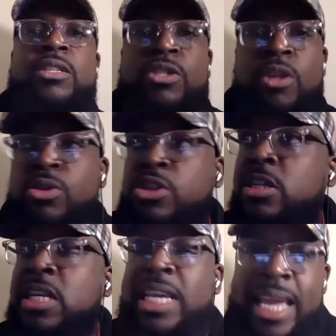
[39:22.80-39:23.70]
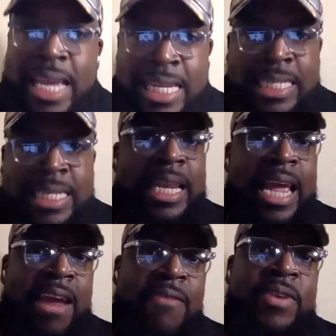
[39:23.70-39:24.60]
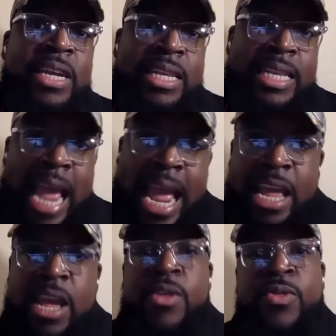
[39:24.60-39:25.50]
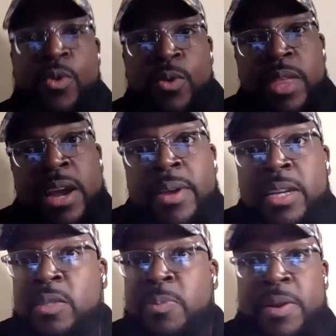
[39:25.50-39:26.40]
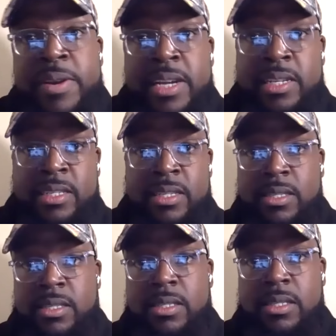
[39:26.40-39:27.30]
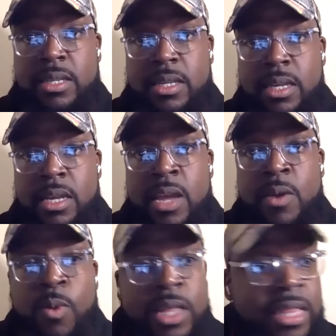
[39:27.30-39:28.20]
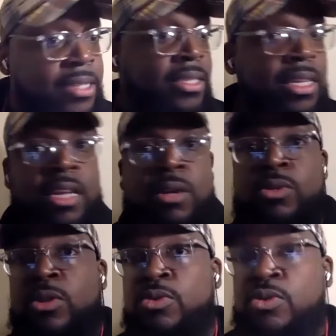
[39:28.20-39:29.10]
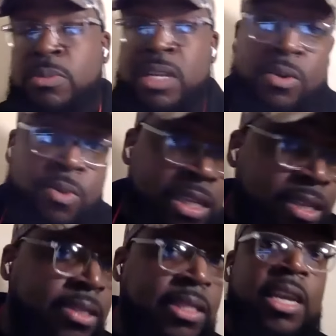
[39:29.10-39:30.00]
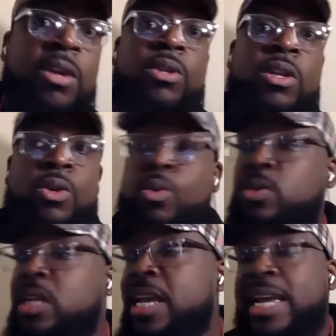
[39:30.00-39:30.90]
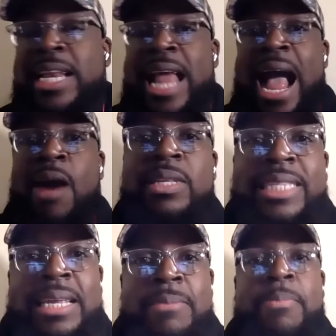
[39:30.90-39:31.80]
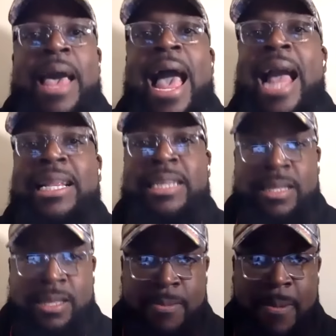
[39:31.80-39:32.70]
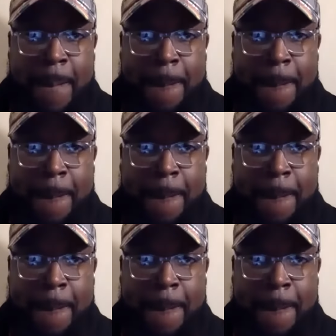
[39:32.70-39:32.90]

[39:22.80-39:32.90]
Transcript: and yeah. socially each and every day through their experiences and what they're seeing on social media, what they're seeing on the news, and how it's impacting them.